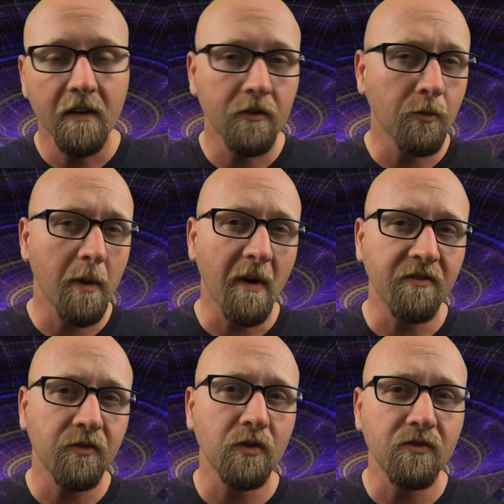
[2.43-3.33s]
This will be my
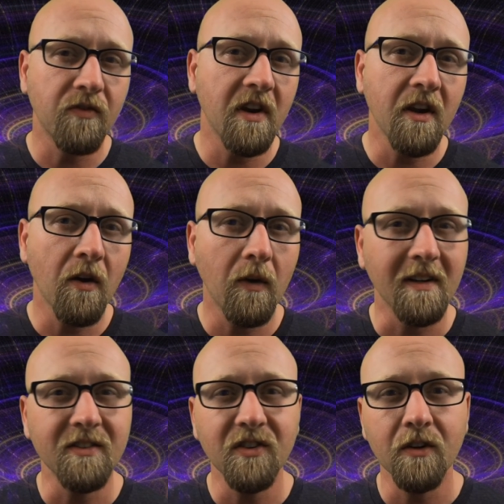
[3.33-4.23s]
first video on
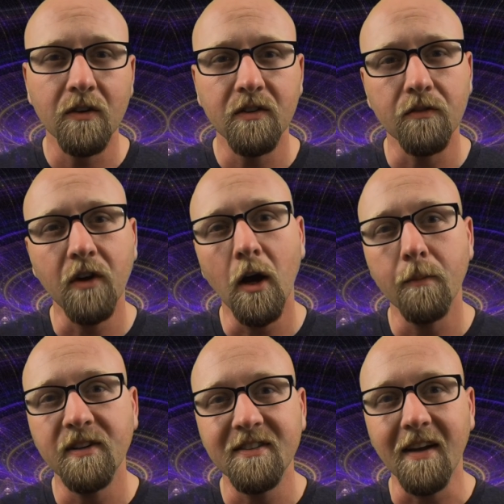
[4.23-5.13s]
a series of
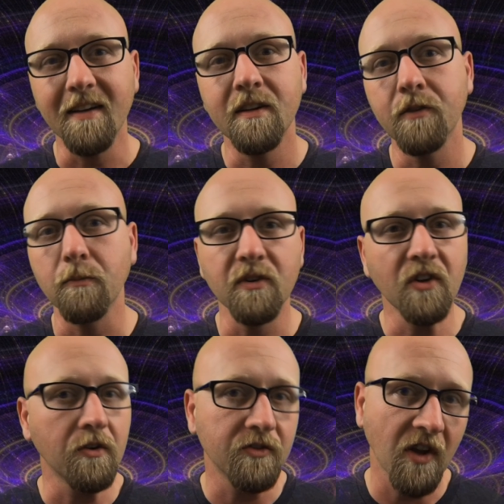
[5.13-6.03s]
common scientific
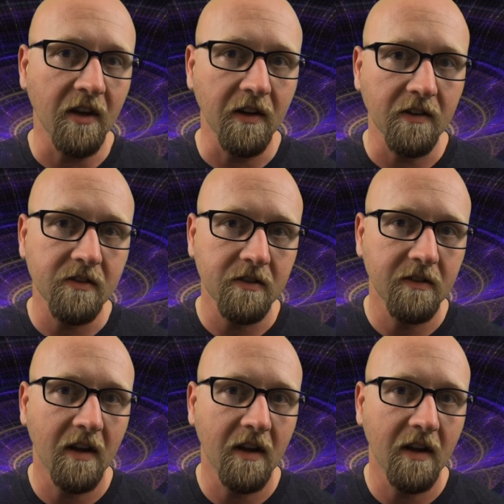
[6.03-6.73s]
misunderstandings.